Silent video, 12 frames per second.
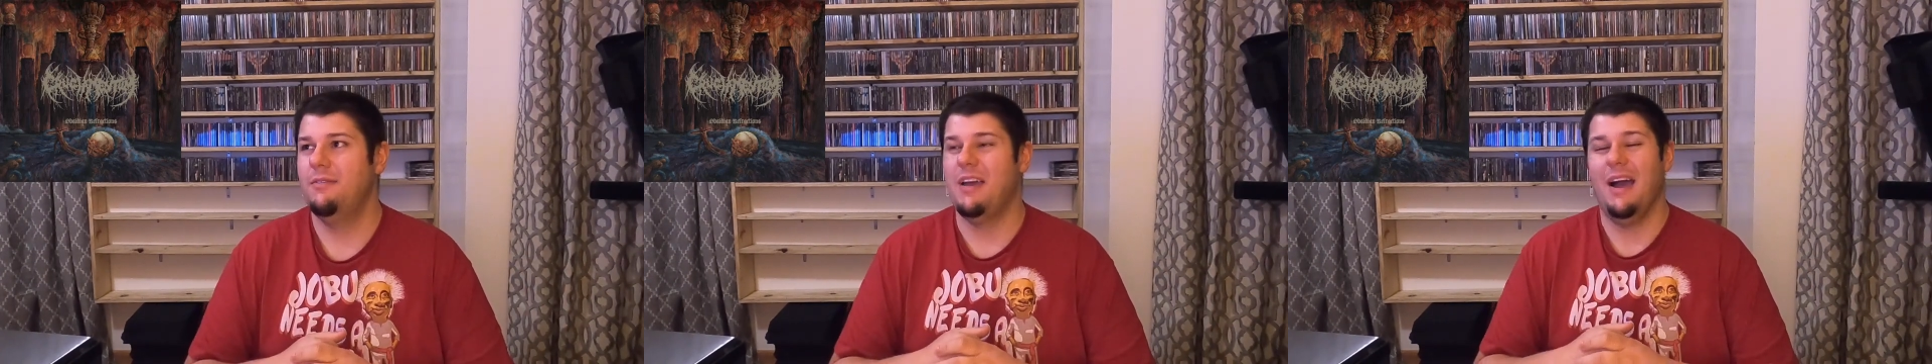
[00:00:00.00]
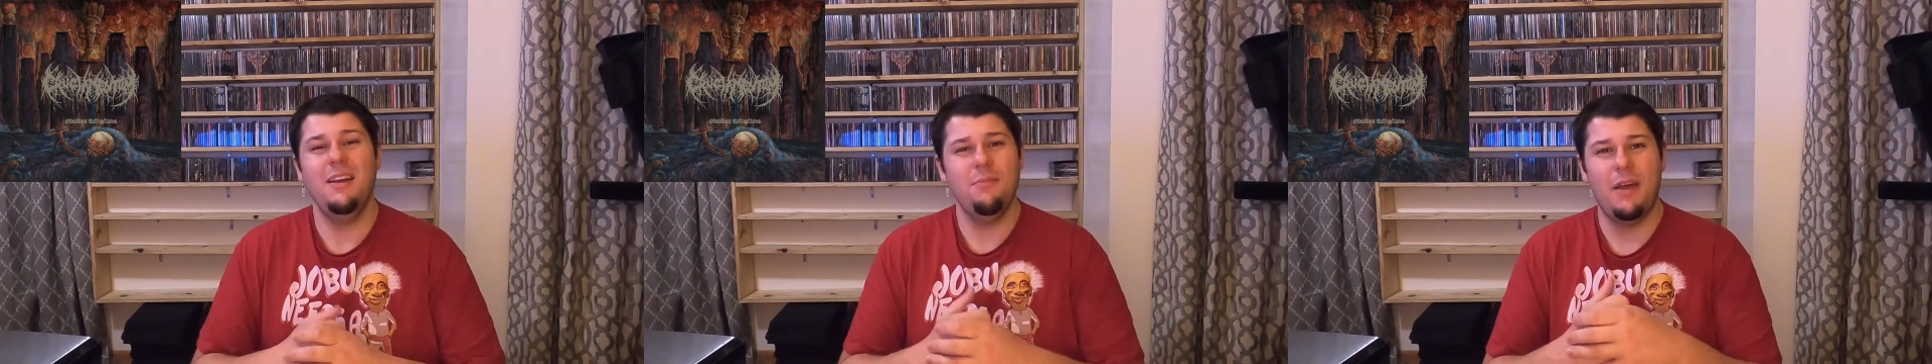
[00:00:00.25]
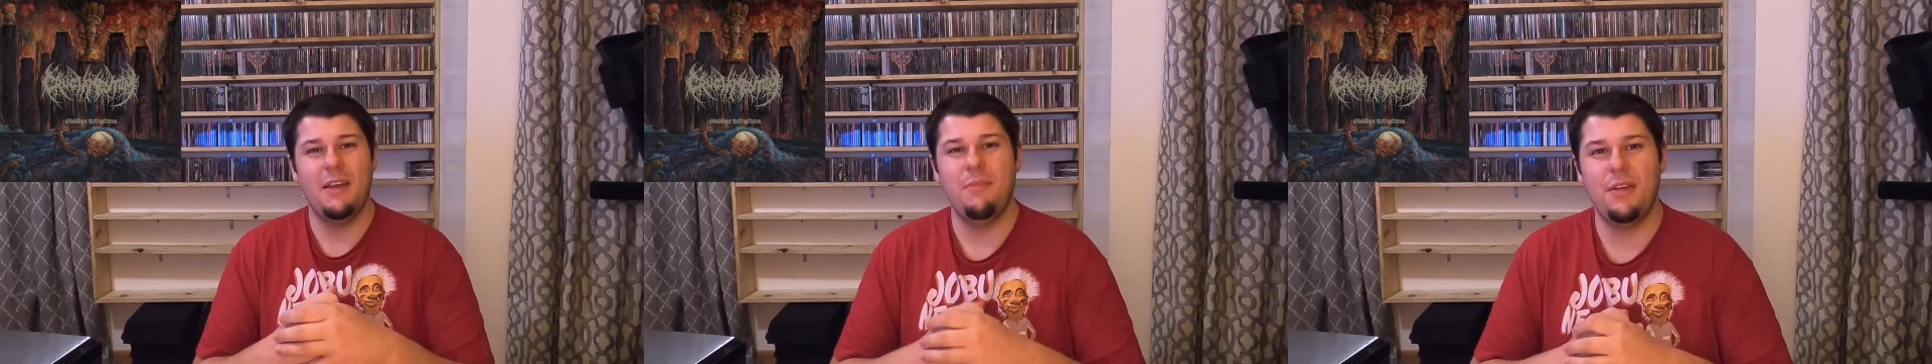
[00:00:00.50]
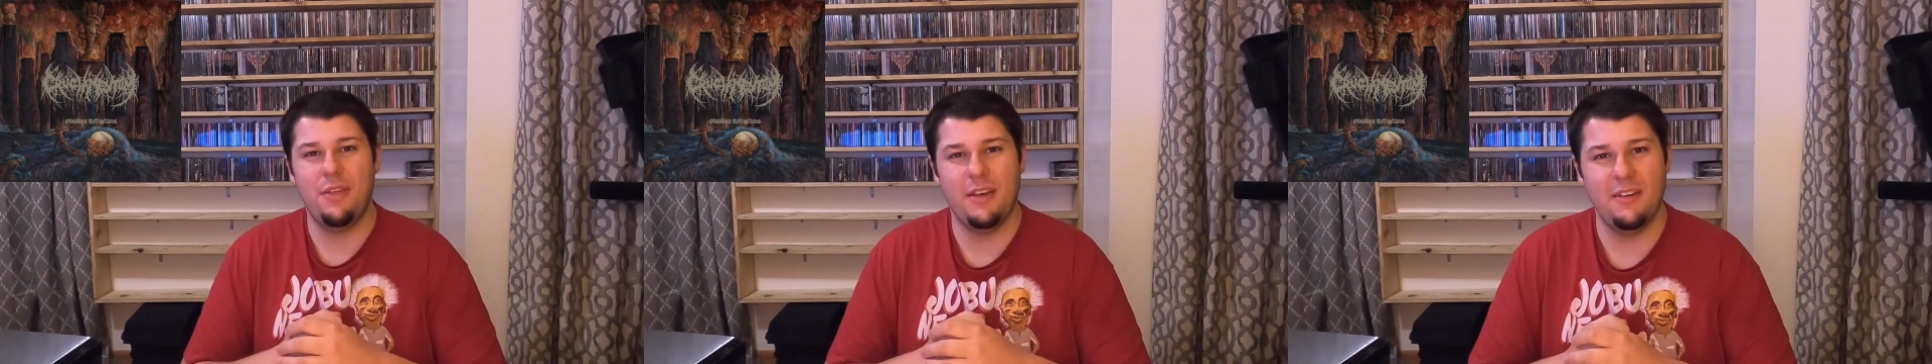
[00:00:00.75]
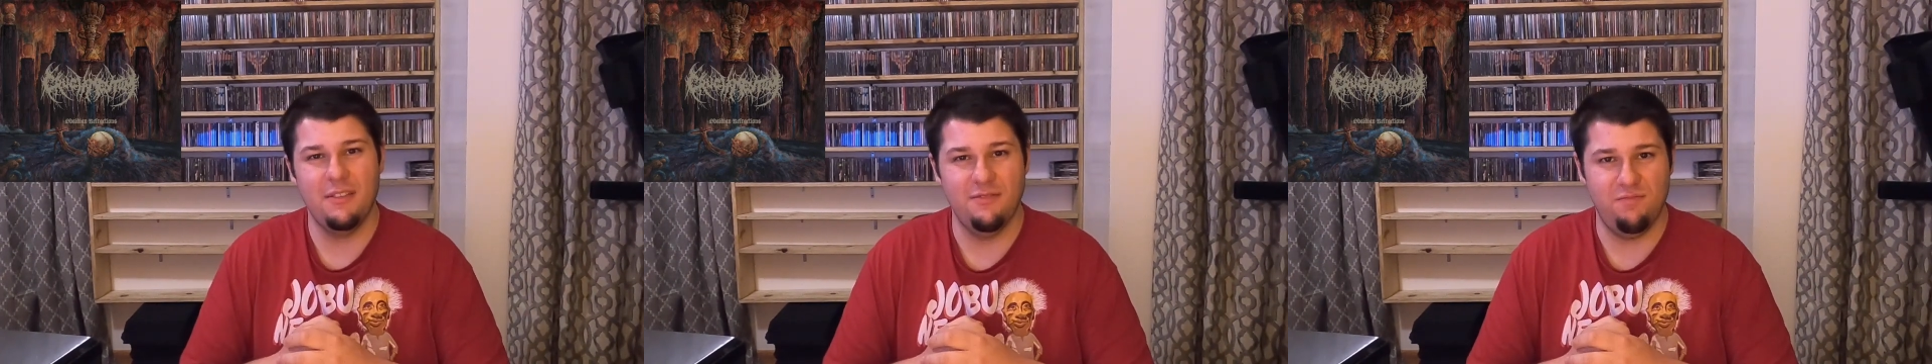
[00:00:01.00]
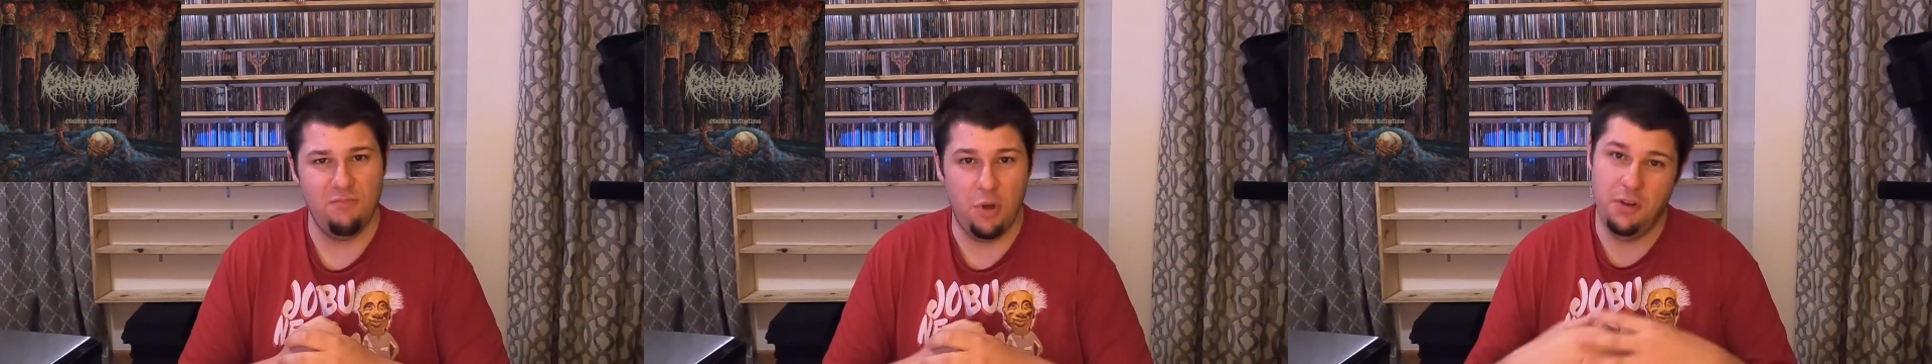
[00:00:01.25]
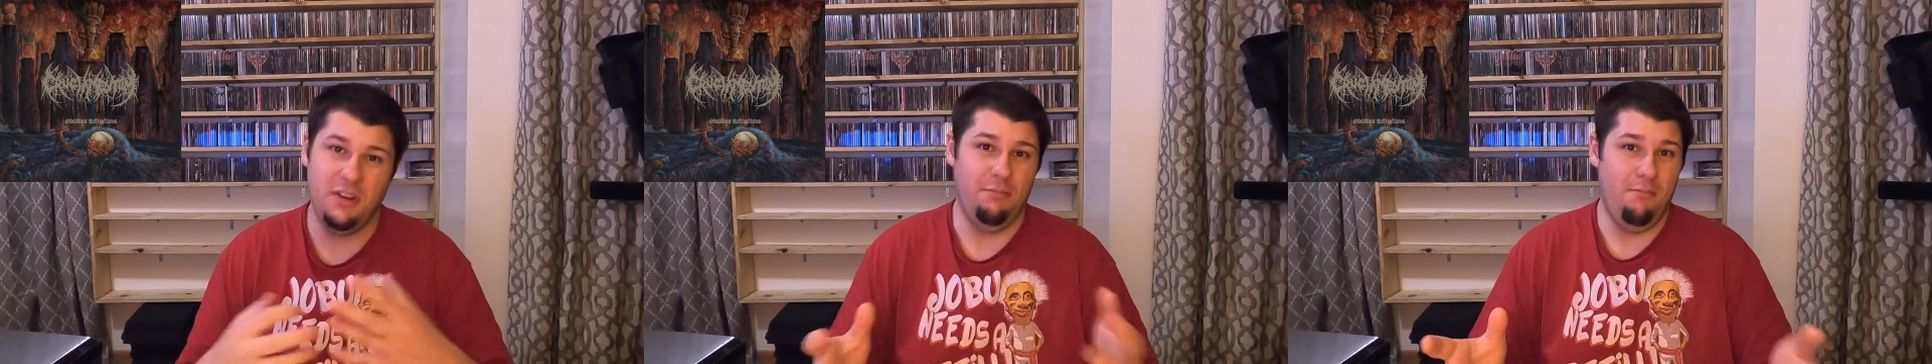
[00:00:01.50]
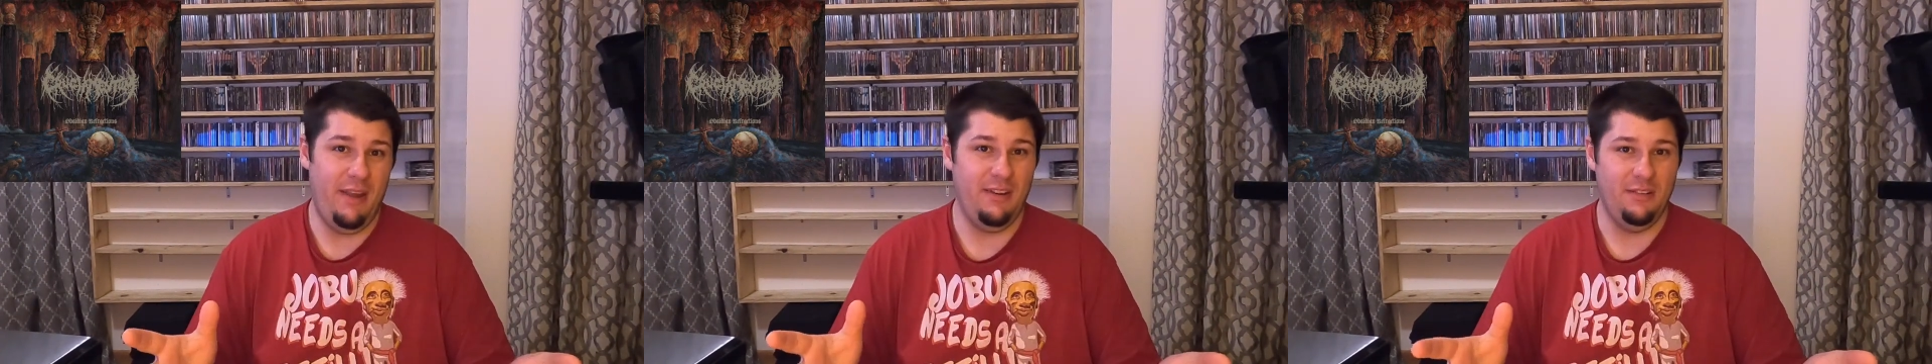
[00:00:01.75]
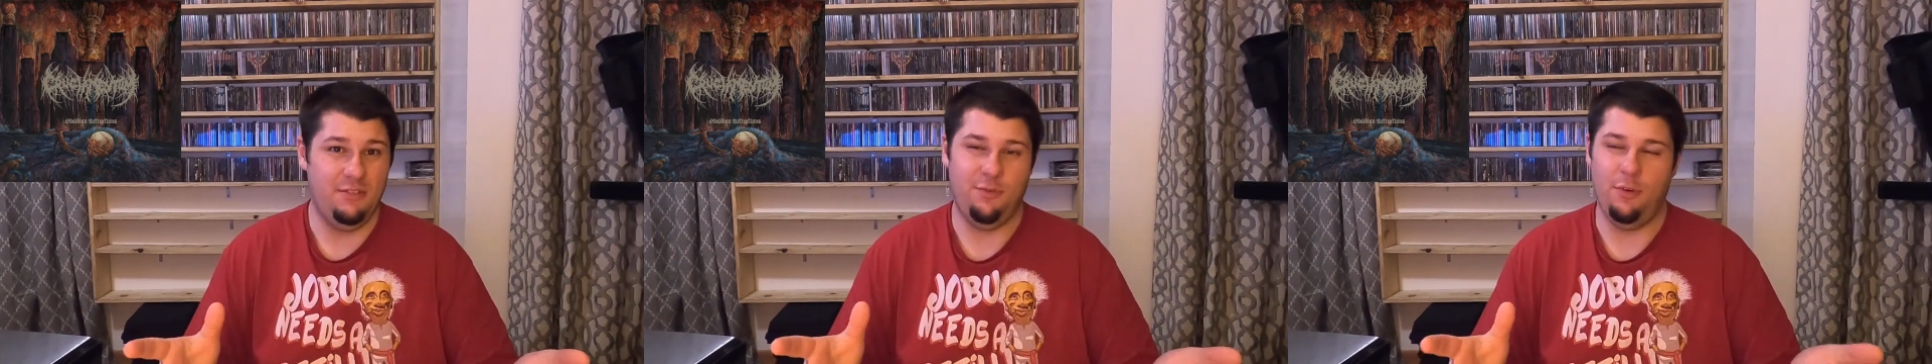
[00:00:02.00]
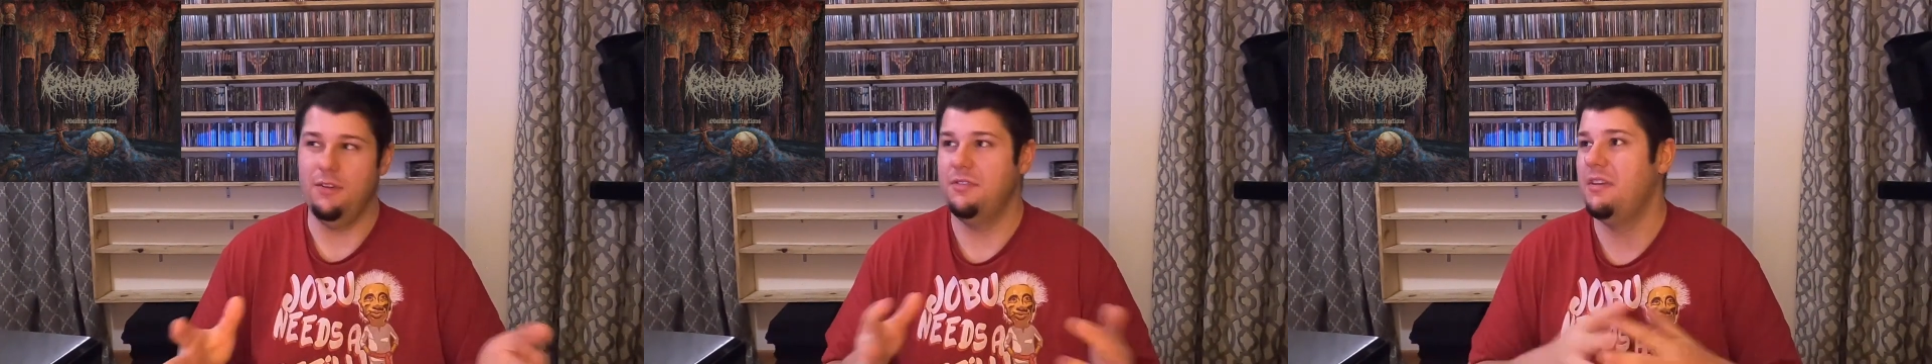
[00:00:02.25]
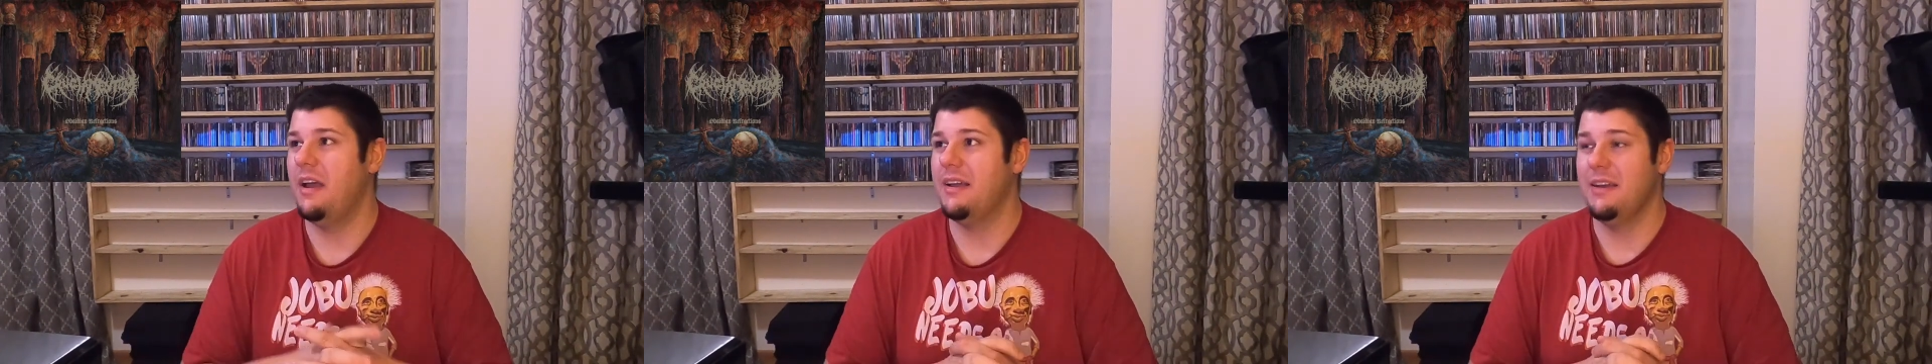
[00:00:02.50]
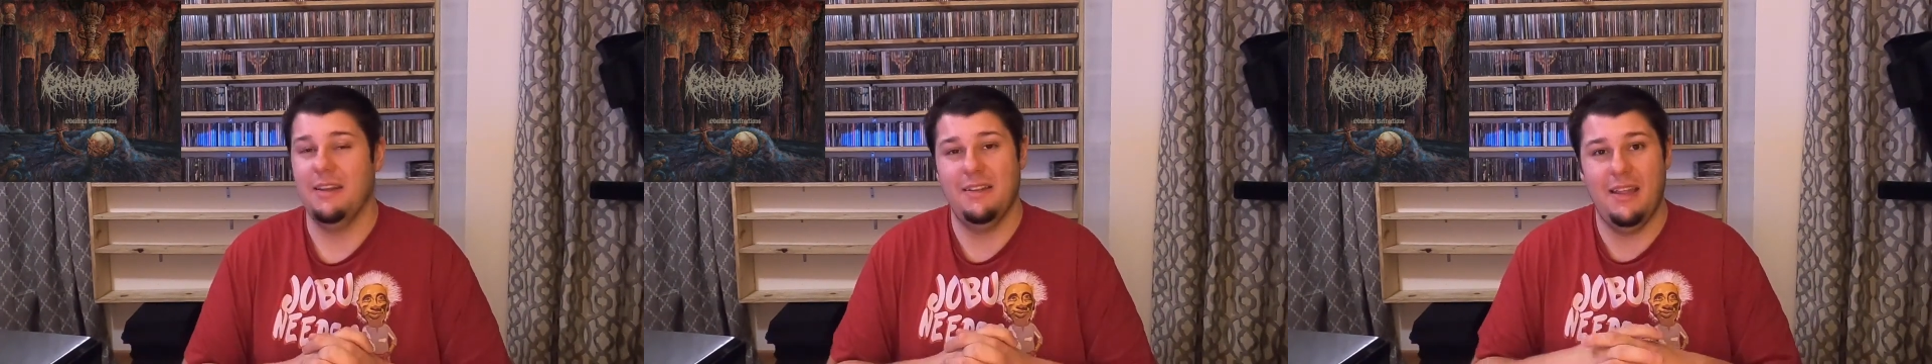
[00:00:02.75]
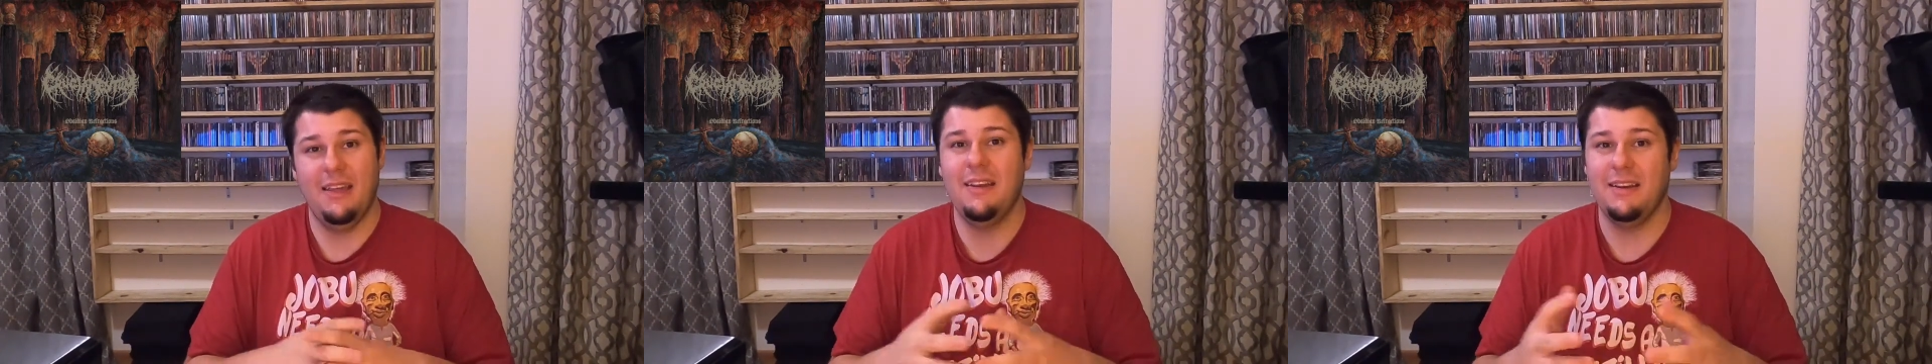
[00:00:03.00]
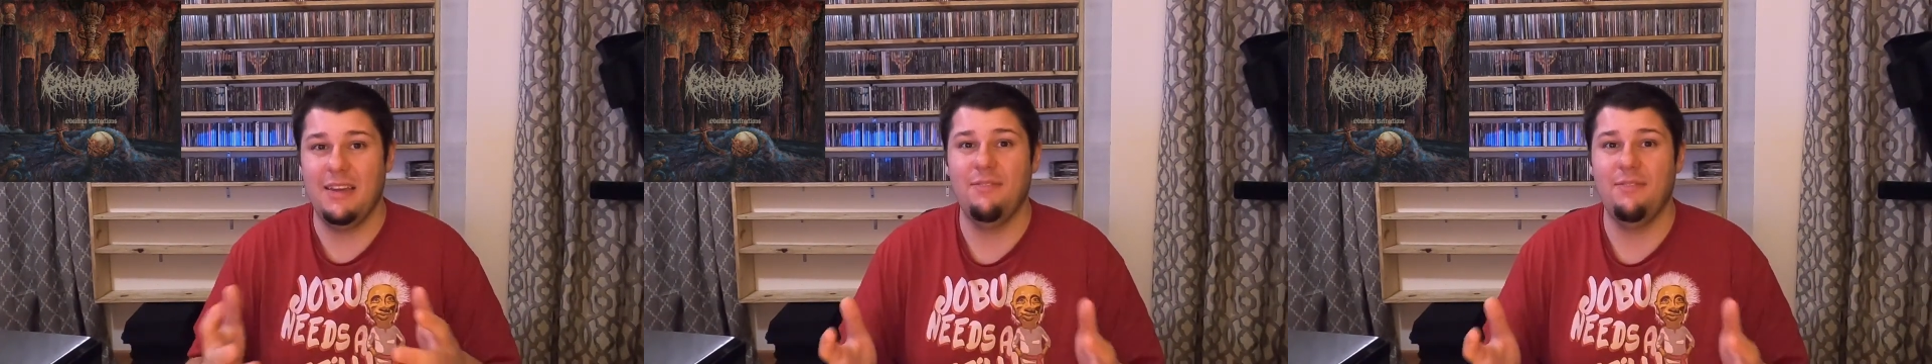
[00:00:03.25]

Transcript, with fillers: Kind of made me think of Hooded Menace for a second, and then it